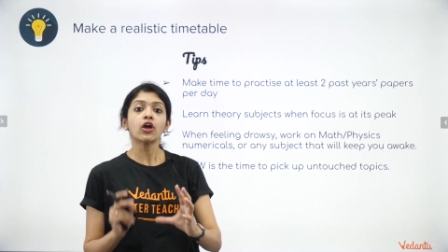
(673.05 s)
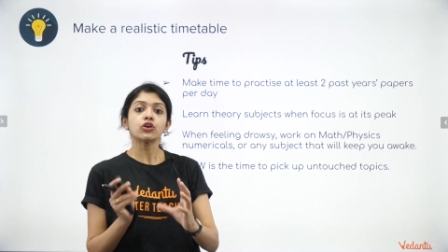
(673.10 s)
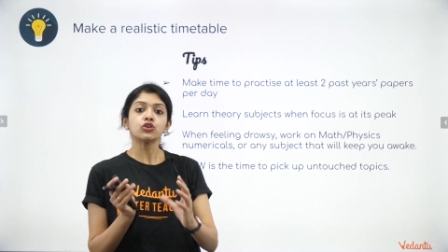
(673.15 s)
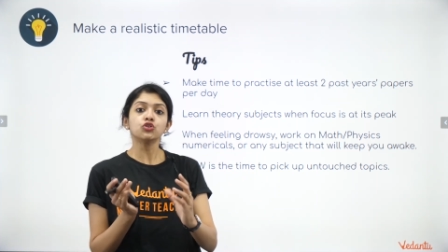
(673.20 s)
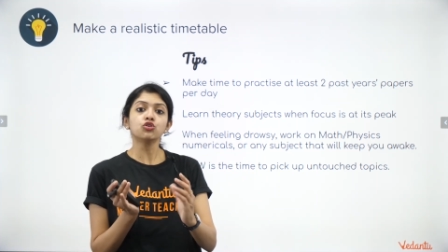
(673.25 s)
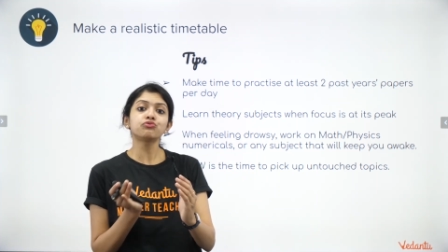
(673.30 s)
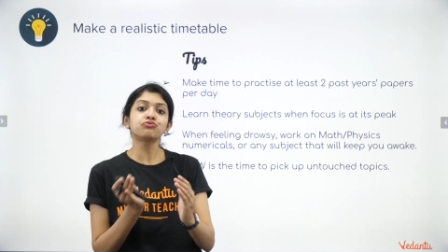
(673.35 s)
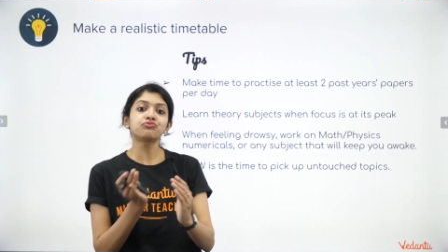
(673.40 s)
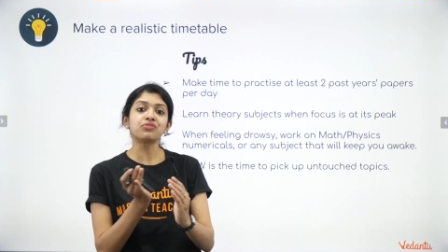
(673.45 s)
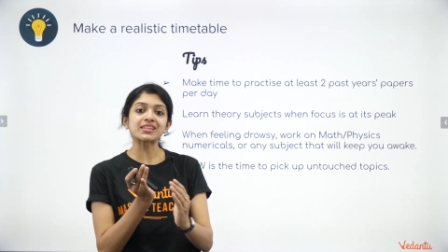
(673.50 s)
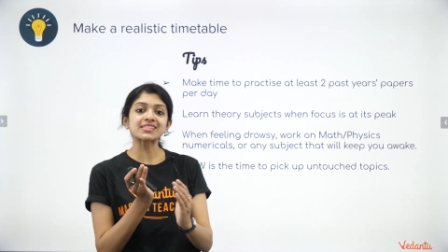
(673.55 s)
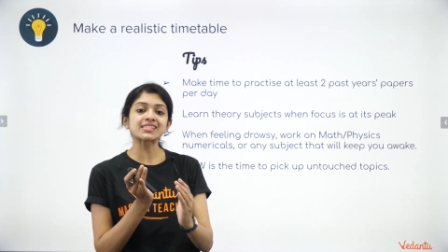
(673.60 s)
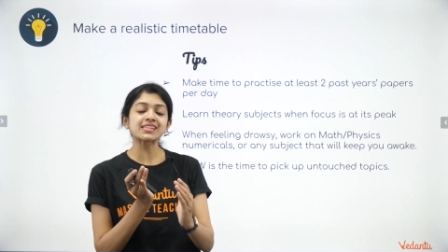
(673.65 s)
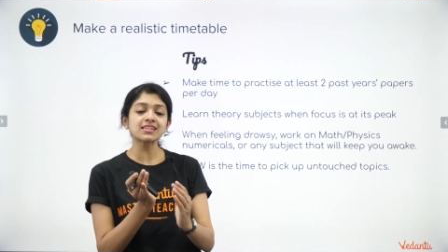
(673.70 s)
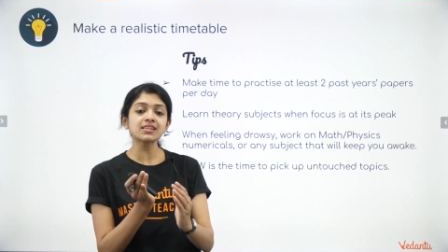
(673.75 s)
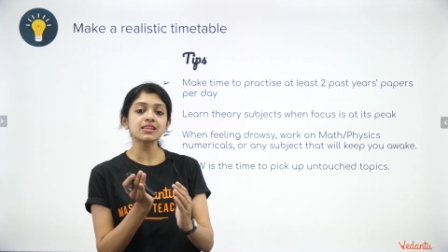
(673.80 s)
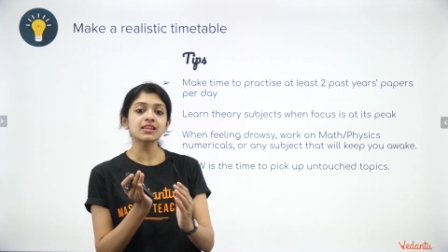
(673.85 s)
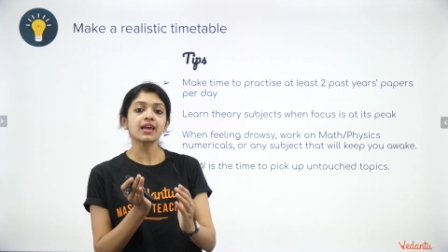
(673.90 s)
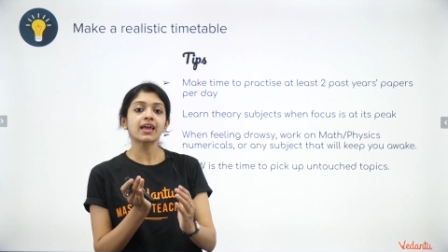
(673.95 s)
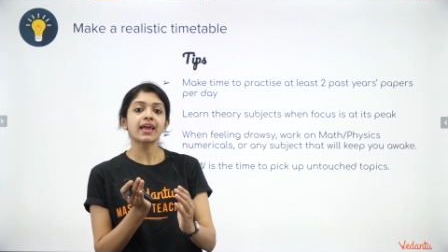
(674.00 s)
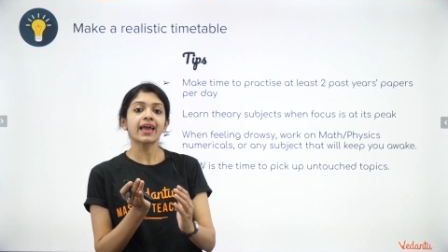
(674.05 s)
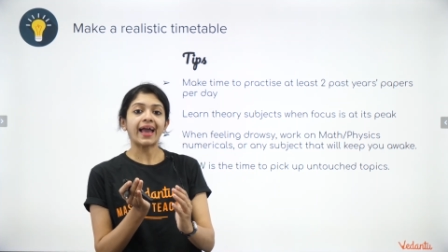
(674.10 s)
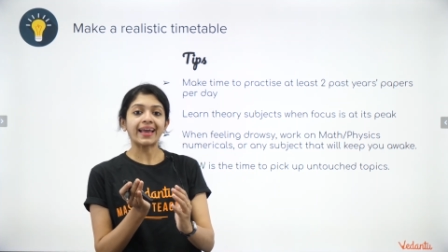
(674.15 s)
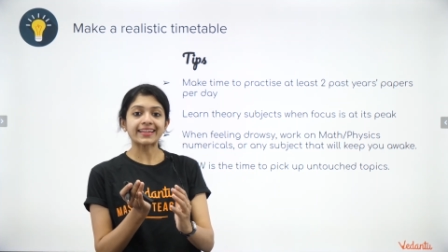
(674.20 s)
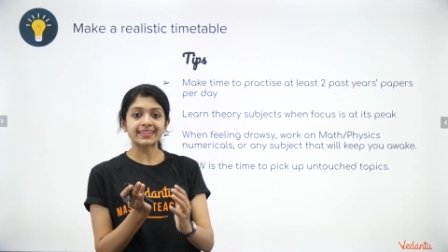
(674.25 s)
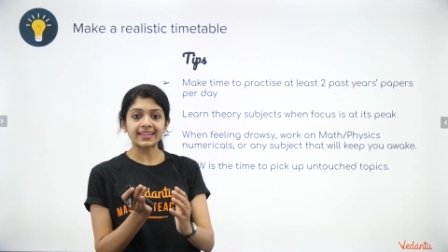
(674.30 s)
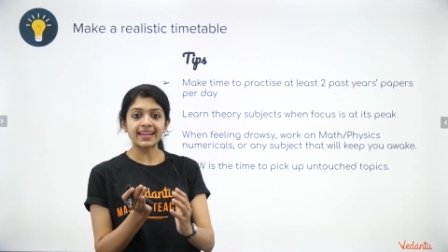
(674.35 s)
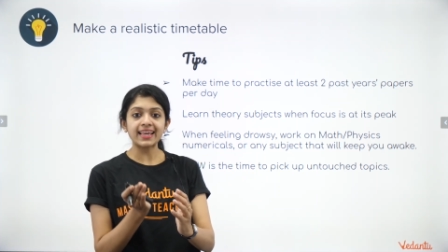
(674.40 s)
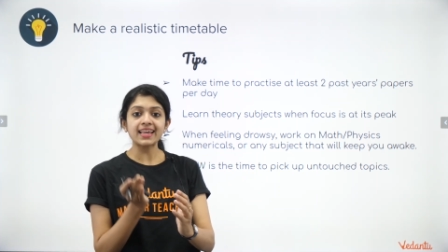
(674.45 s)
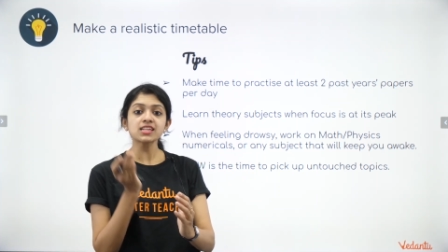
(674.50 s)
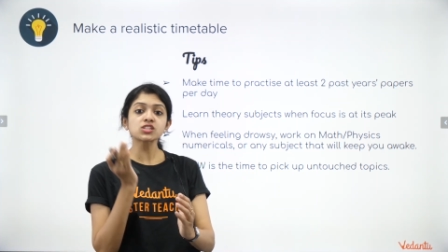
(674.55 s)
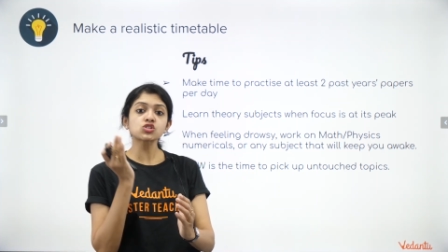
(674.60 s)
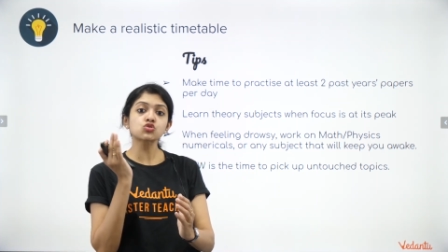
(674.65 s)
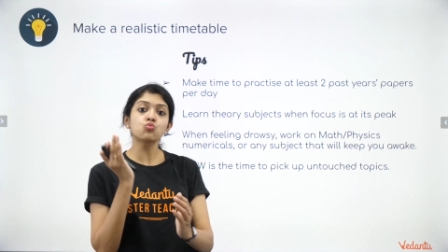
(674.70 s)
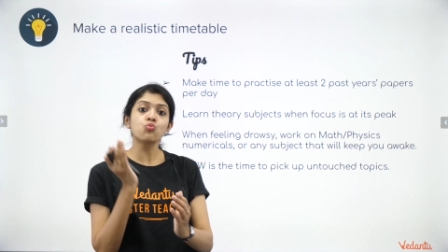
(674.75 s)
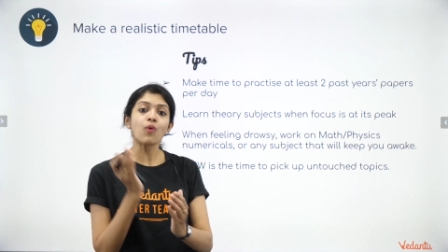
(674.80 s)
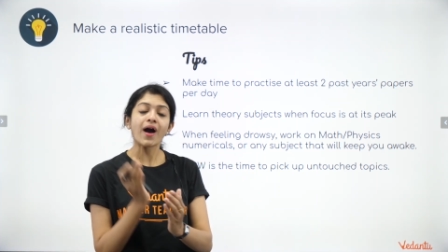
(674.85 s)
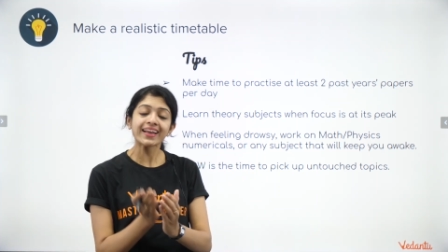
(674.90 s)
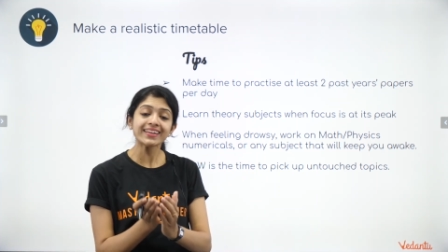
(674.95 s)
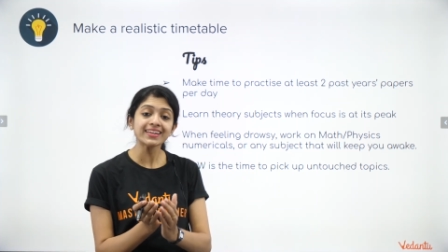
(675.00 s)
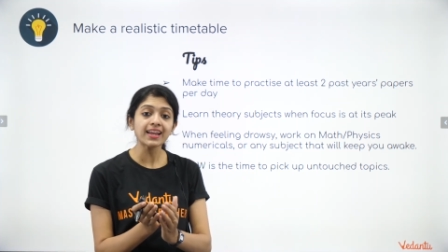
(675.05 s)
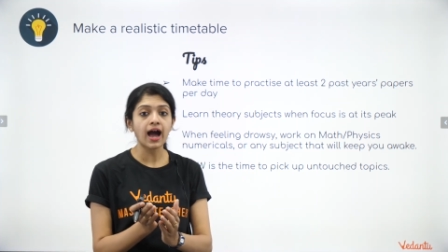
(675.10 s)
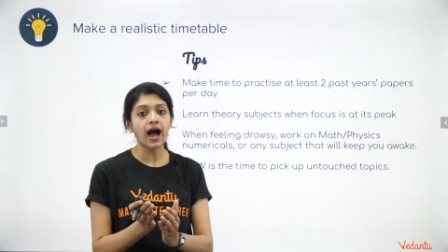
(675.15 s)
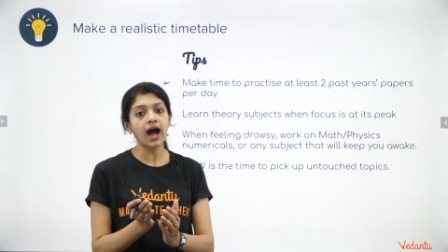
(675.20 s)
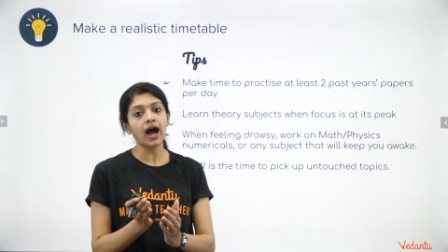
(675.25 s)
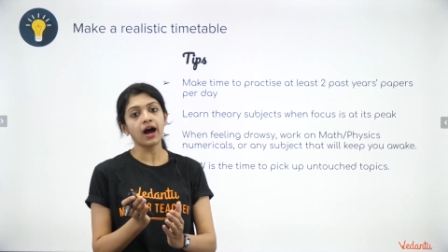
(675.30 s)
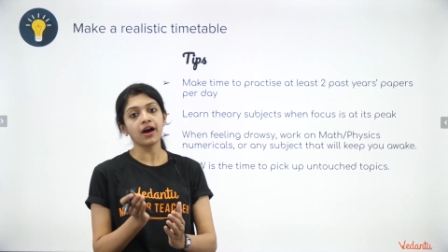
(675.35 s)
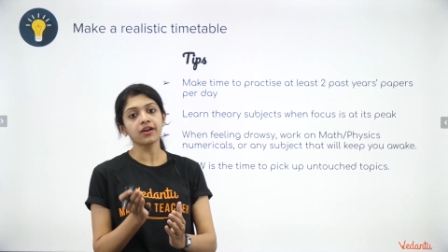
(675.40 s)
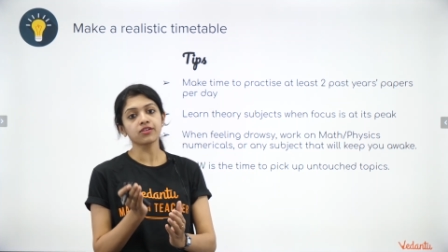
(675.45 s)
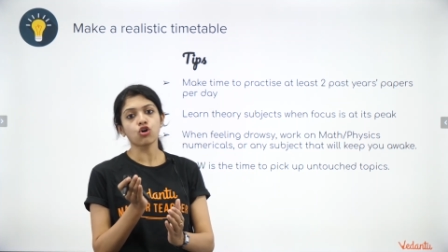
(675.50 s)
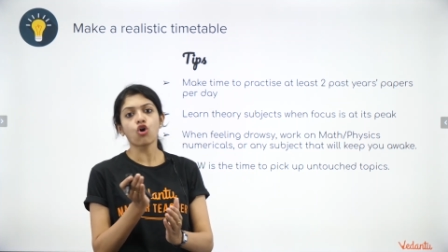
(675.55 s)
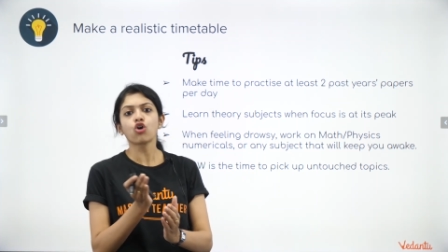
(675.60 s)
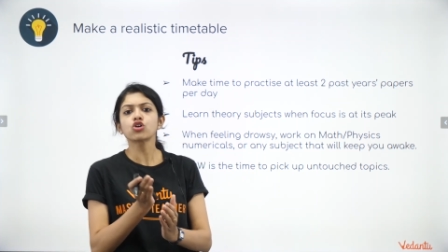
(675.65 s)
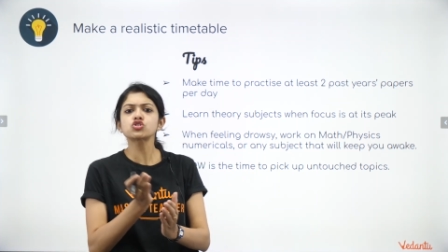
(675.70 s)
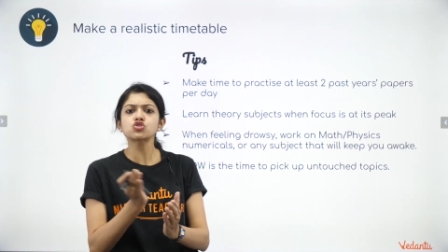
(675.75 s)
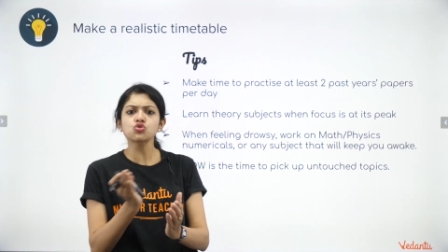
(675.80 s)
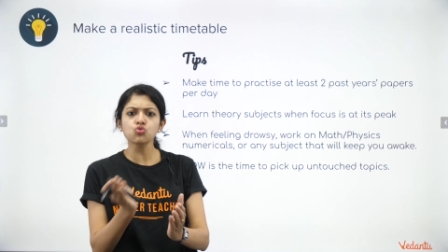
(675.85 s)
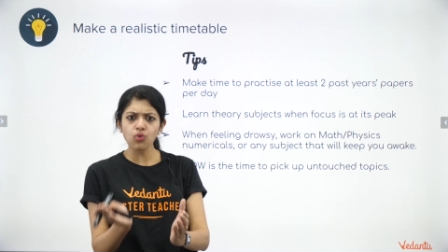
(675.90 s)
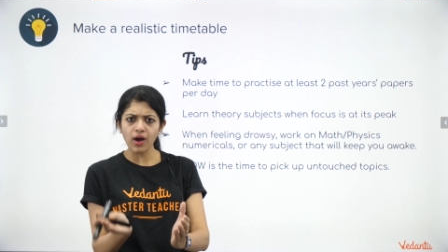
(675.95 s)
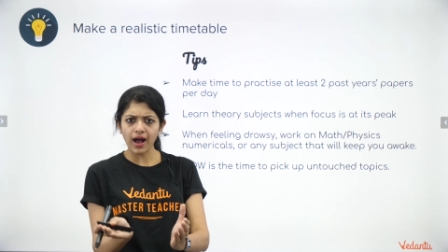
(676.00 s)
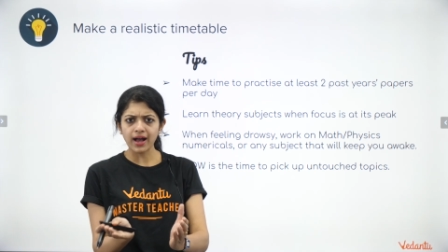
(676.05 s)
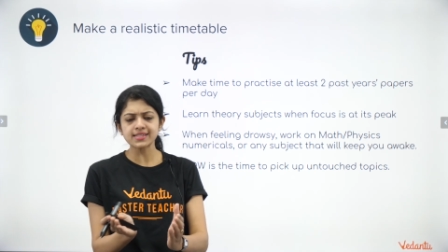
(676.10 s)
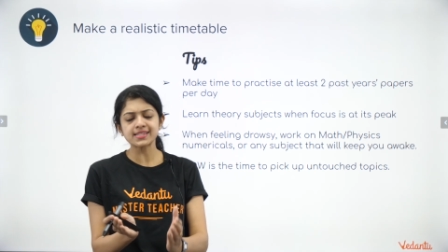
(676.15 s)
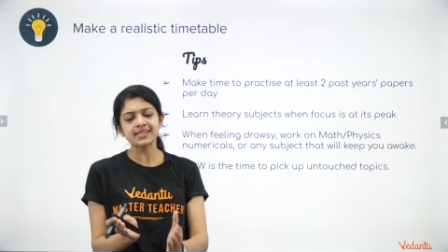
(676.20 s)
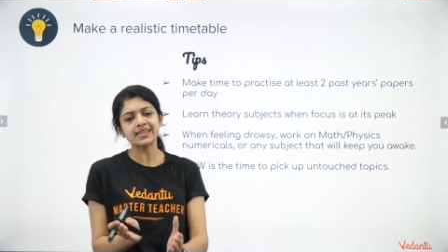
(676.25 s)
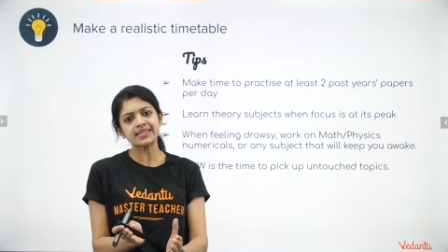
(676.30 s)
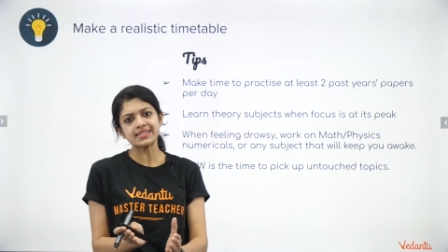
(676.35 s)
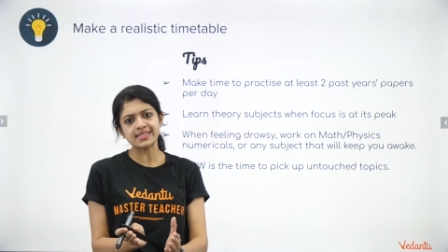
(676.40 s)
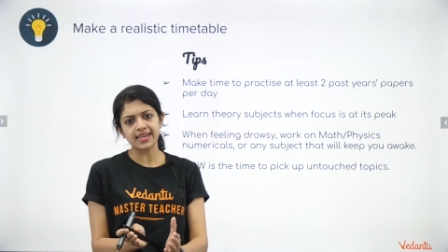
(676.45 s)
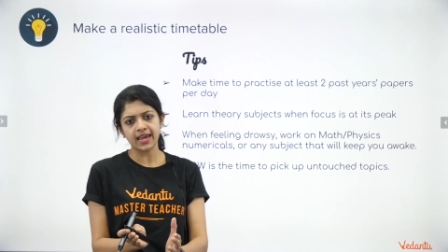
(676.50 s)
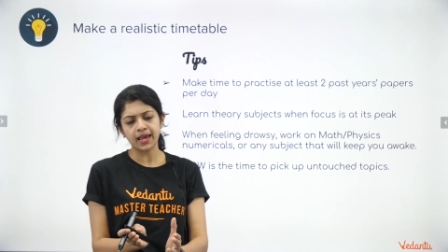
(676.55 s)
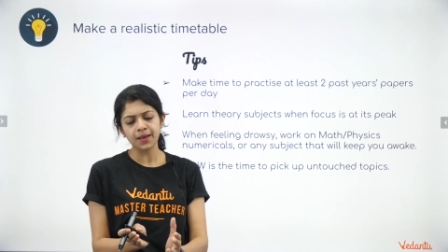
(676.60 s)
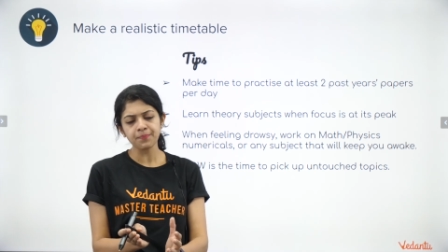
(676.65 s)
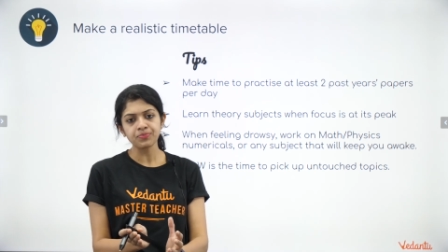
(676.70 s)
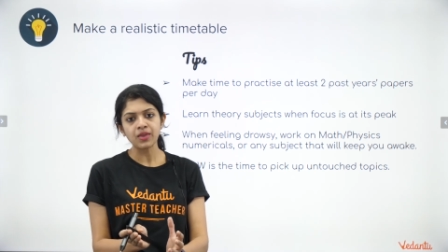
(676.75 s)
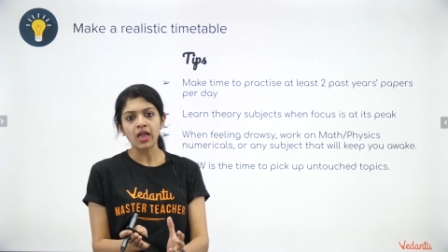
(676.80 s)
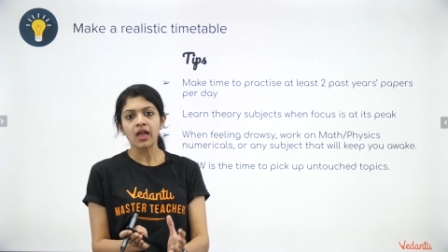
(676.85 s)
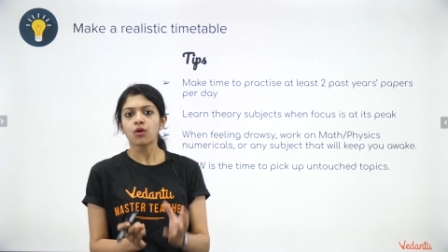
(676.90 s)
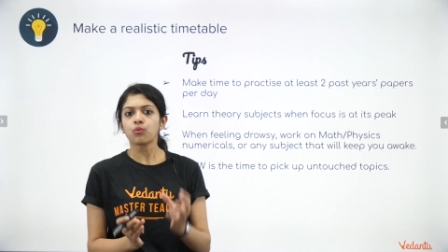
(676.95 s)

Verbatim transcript: you fit in at least 1 hour or 2 hours in a day